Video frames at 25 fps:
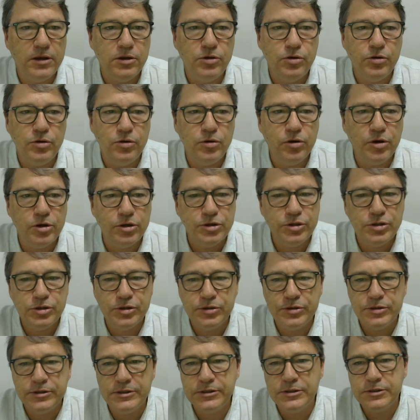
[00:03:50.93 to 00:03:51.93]
new
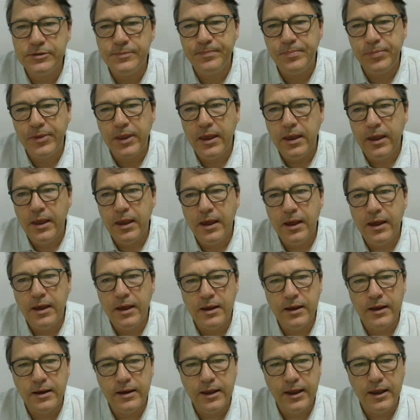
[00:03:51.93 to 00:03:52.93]
contours
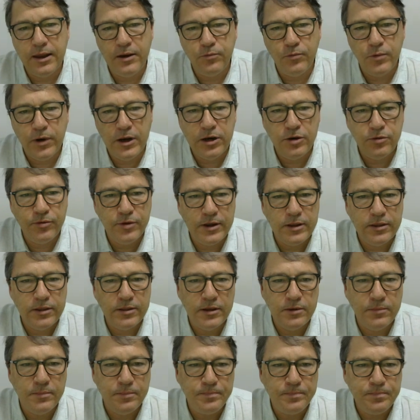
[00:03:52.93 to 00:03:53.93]
and rendering
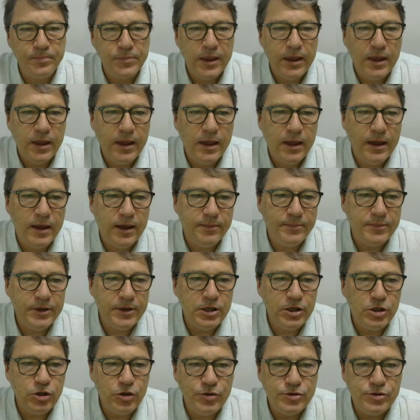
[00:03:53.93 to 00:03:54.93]
them. It
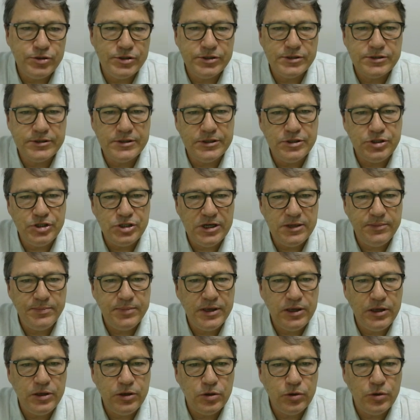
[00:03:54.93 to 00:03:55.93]
uses the
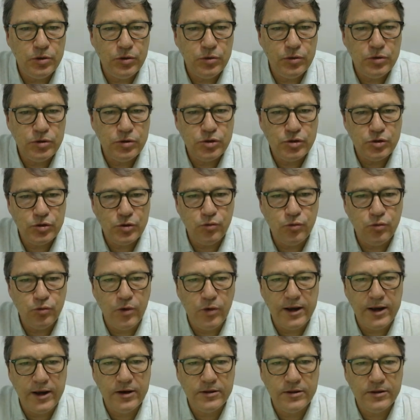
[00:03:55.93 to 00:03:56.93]
GPU to
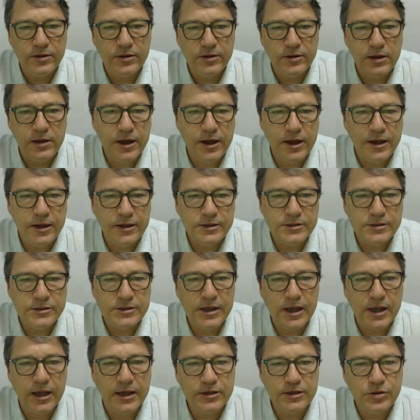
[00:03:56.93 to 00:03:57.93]
render the lines,
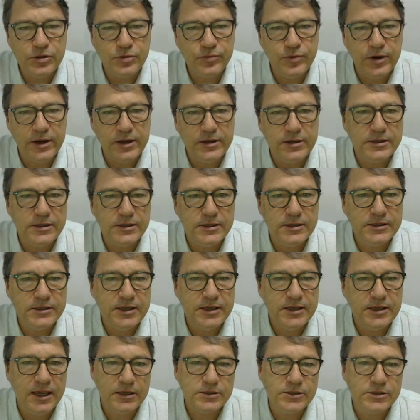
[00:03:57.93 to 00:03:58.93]
to render the
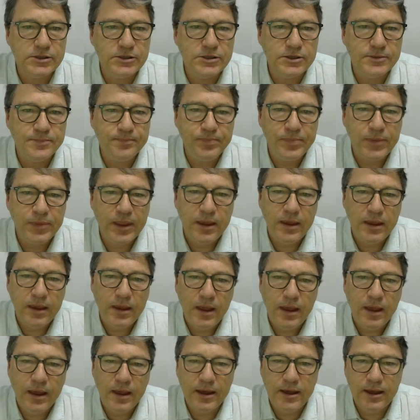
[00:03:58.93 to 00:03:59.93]
text.
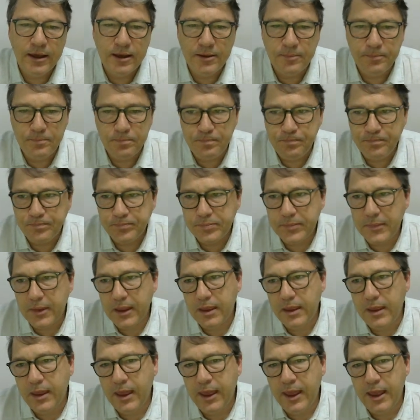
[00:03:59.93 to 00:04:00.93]

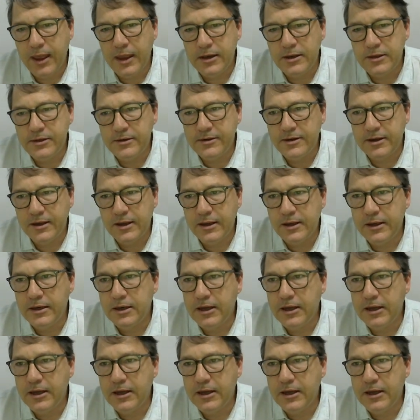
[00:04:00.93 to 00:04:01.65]
And it